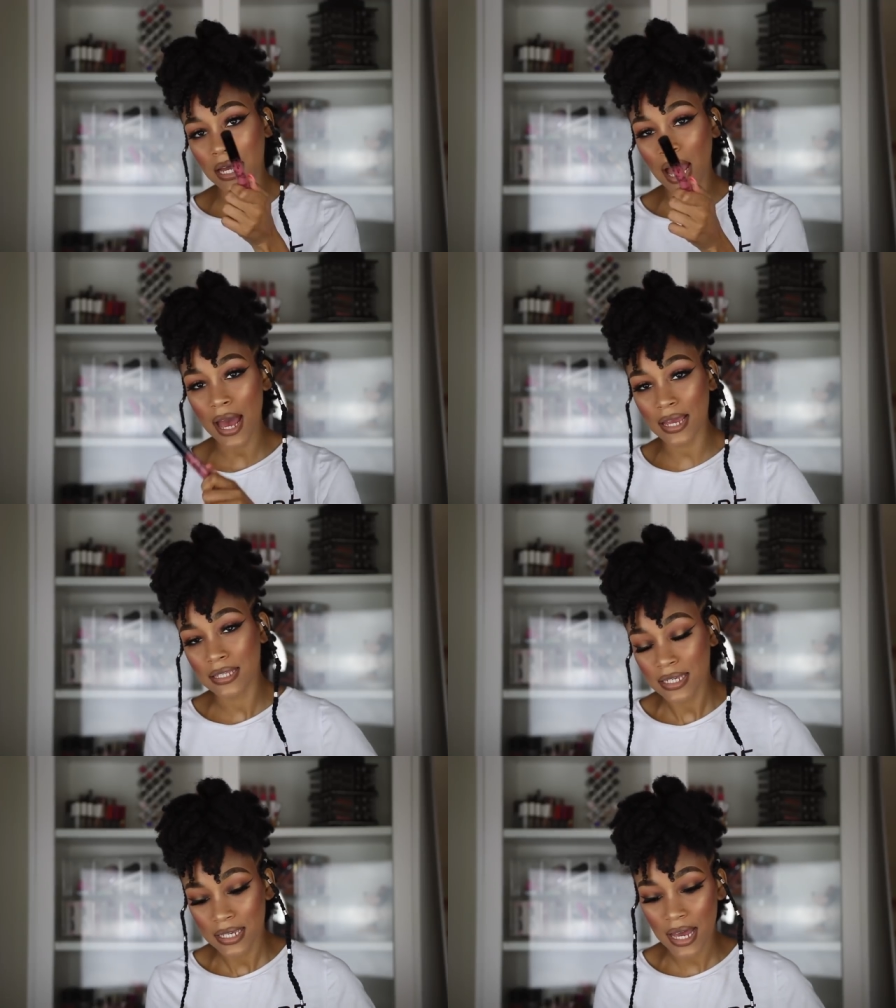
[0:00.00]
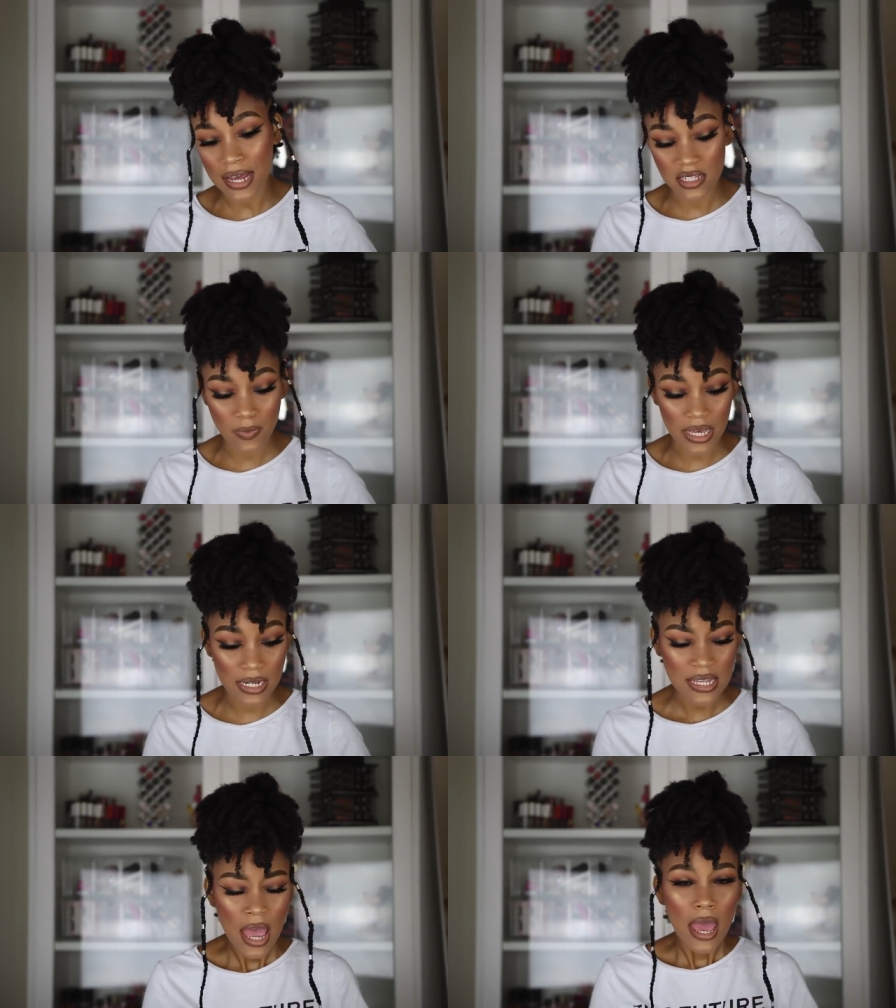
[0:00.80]
Kylie
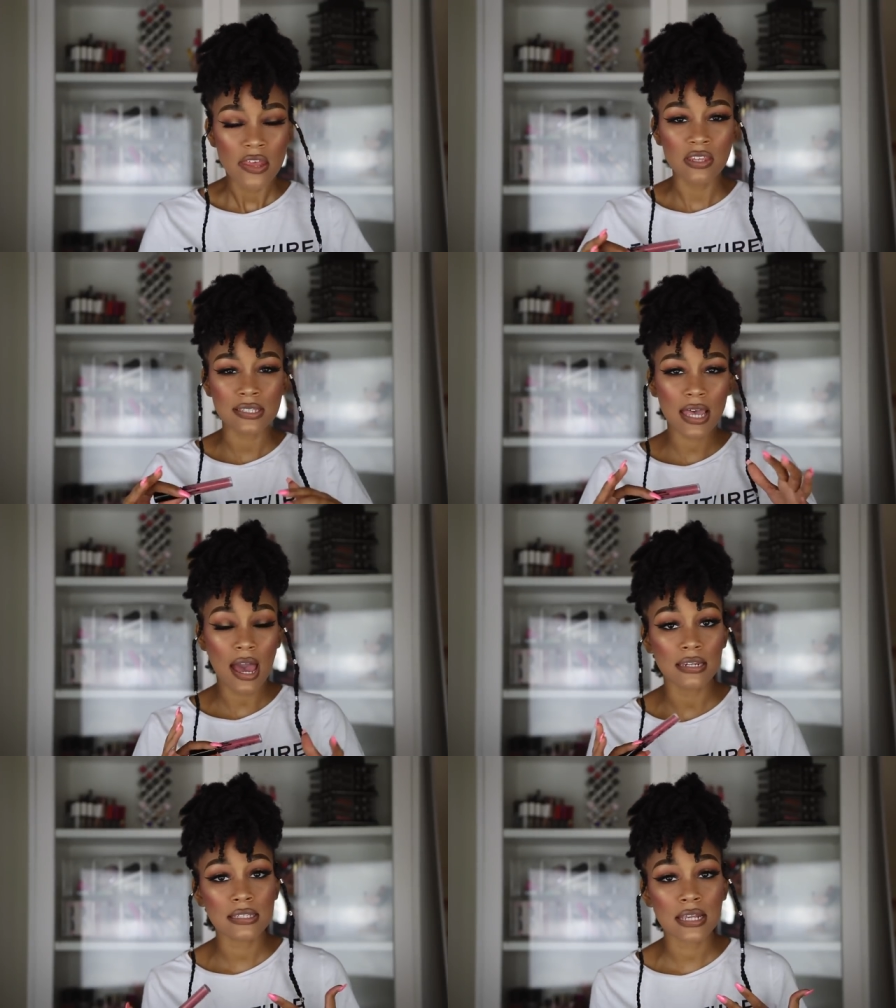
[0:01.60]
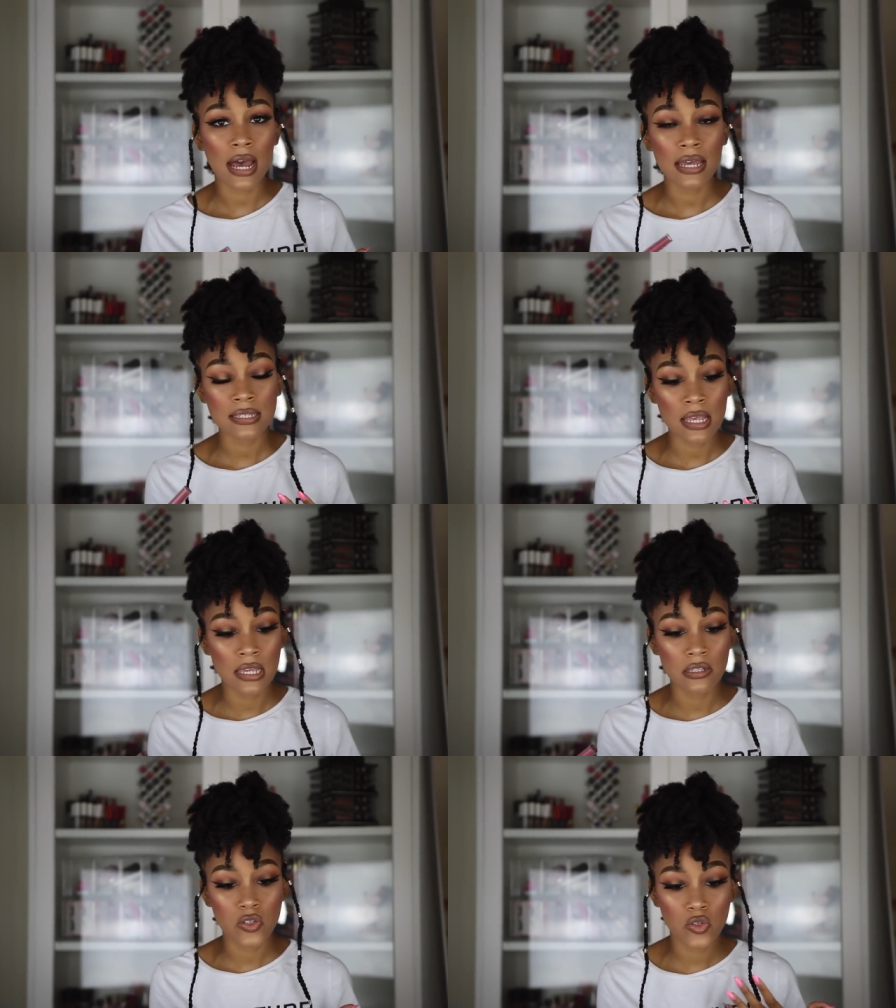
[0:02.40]
Cosmetics and this kind of ties
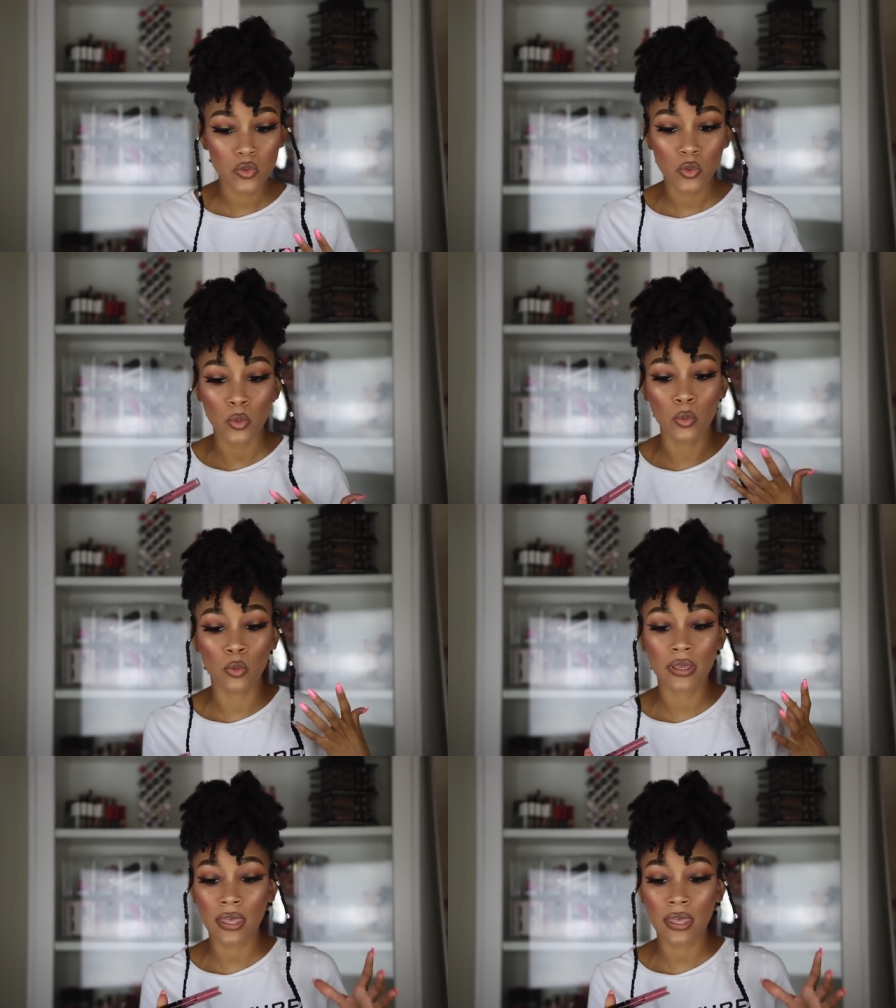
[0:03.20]
into